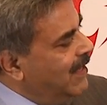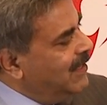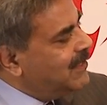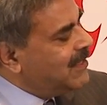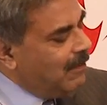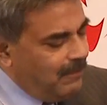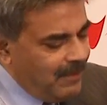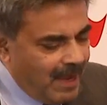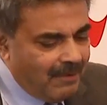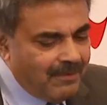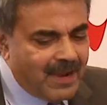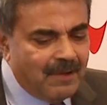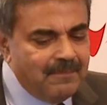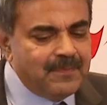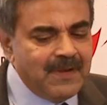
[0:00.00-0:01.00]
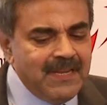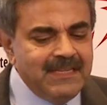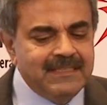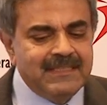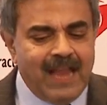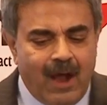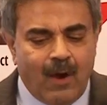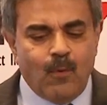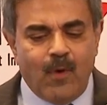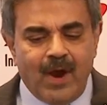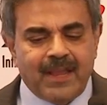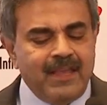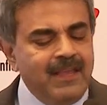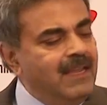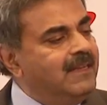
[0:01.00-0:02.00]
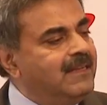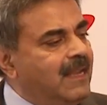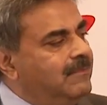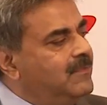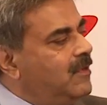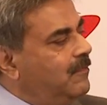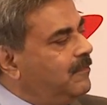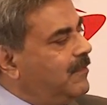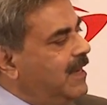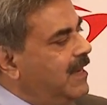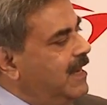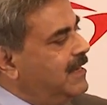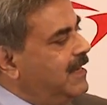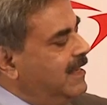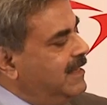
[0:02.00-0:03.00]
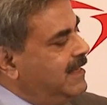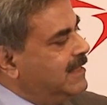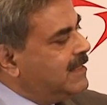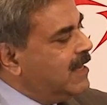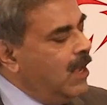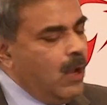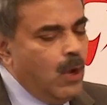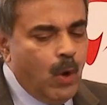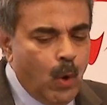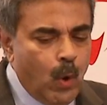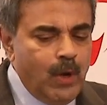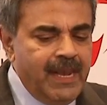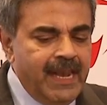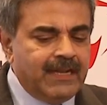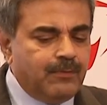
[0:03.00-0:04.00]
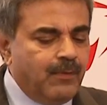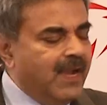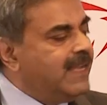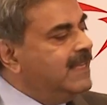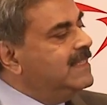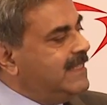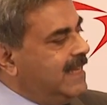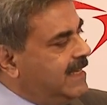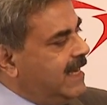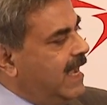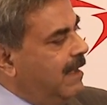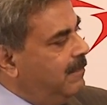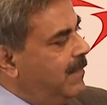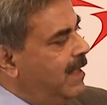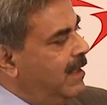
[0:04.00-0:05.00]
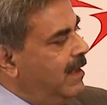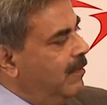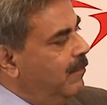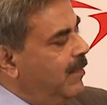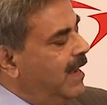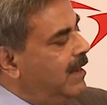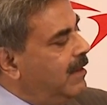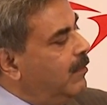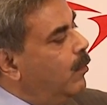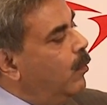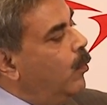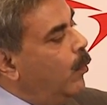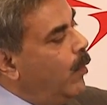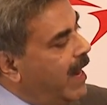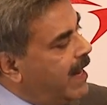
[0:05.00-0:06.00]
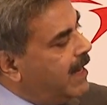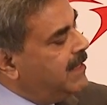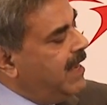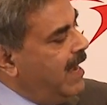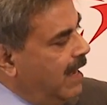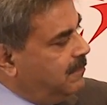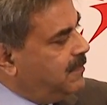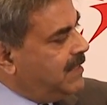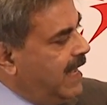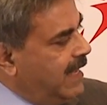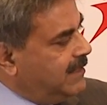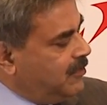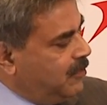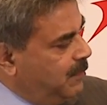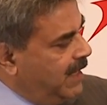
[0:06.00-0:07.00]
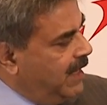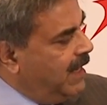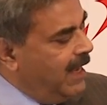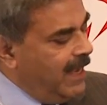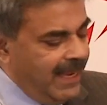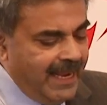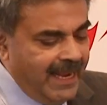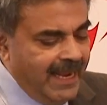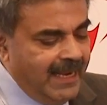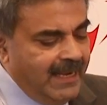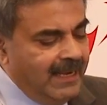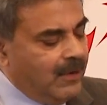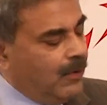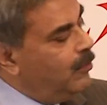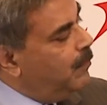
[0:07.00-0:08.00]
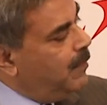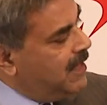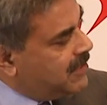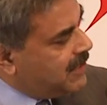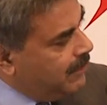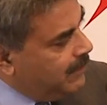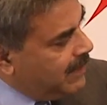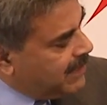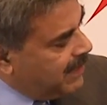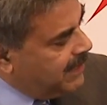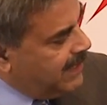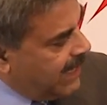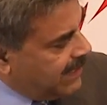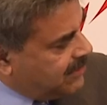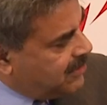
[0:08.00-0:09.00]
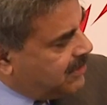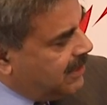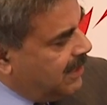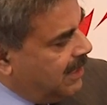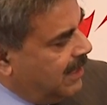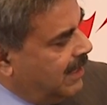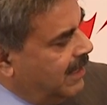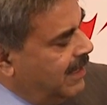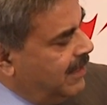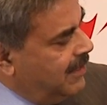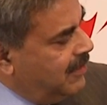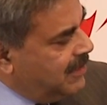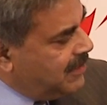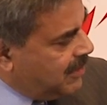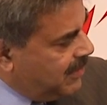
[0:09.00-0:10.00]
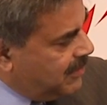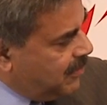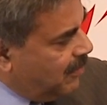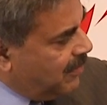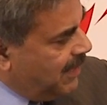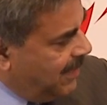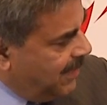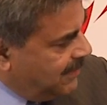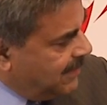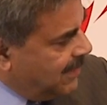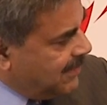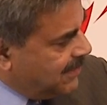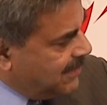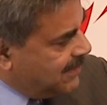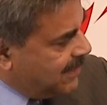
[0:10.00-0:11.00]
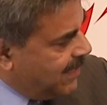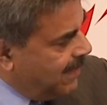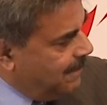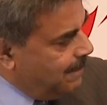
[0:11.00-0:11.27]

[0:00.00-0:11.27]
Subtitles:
So our company is now working in terms of creating this whole network and setup where the hubs has to be in collaboration with the Dutch research organizations.